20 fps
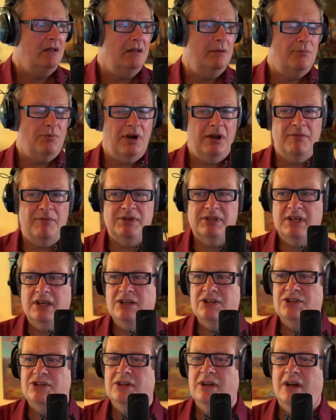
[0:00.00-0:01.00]

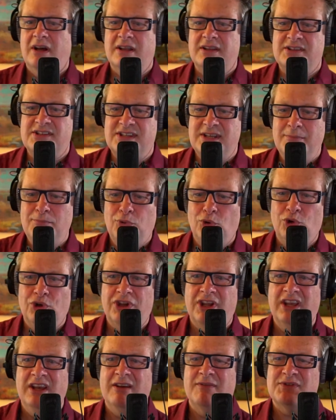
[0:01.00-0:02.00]
improvisation on simple
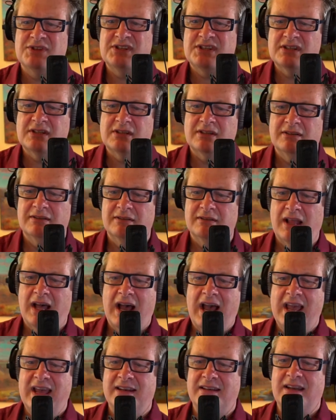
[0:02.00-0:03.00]
gifts.
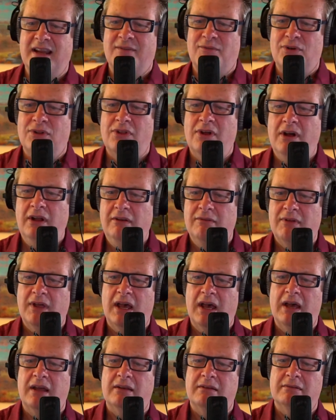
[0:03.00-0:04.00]
I had never thought of
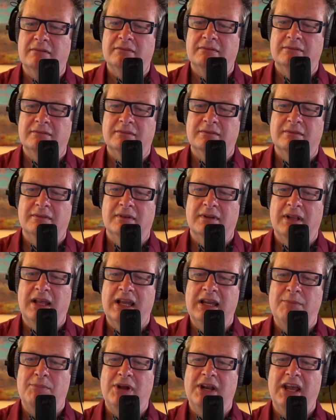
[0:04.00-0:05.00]
that.
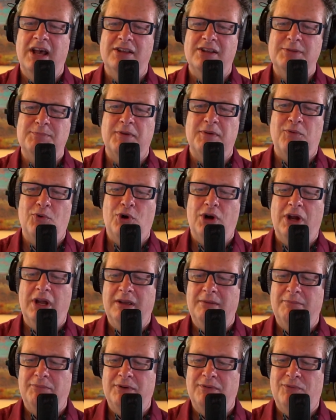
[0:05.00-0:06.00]
Anybody else
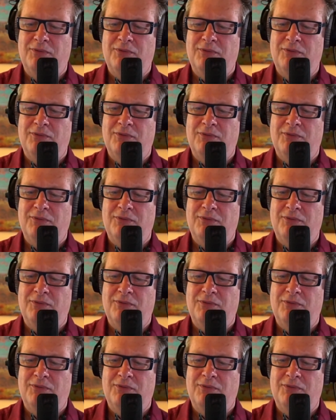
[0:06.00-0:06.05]
hey,